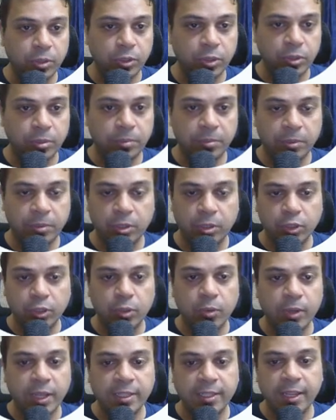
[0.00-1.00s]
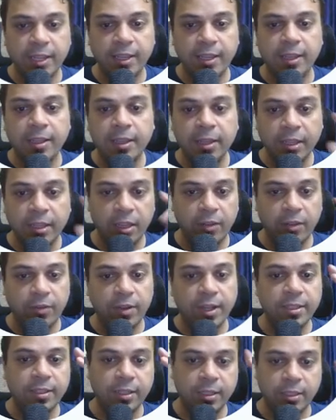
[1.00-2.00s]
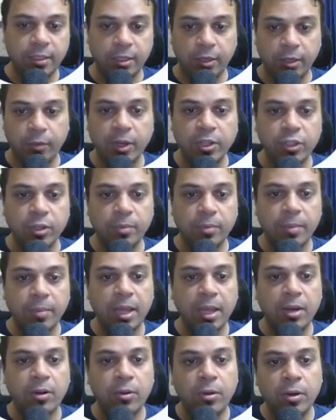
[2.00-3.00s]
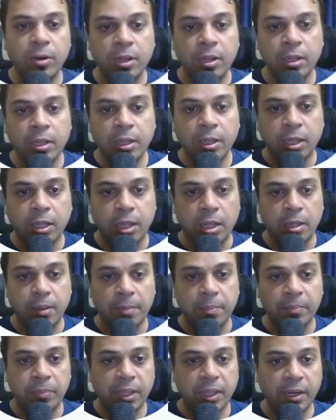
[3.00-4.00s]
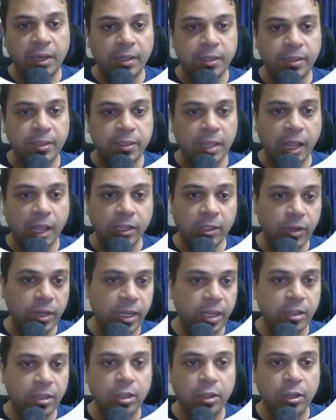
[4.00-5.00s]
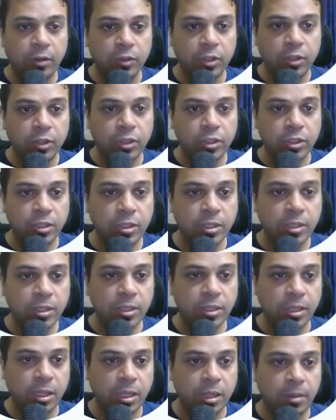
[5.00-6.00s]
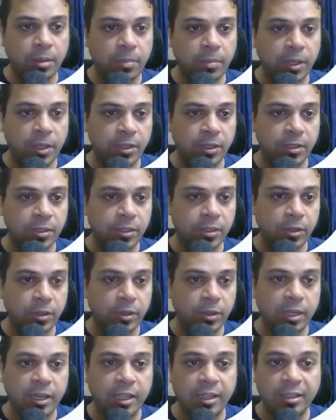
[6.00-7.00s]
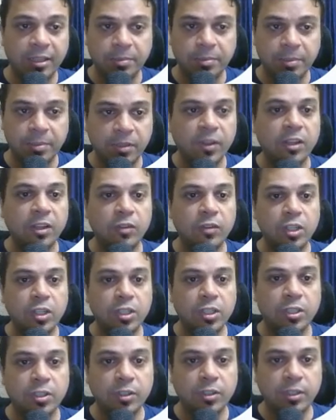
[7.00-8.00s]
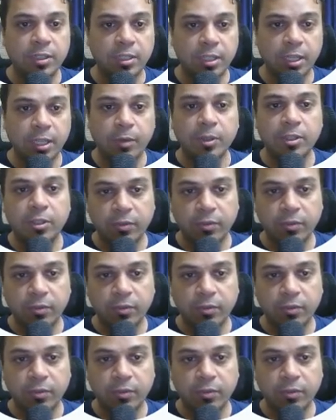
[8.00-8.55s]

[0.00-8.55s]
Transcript: showcasing the events in a sequential manner. It is isolating the conversions, because you can link specific conversions to the sequence of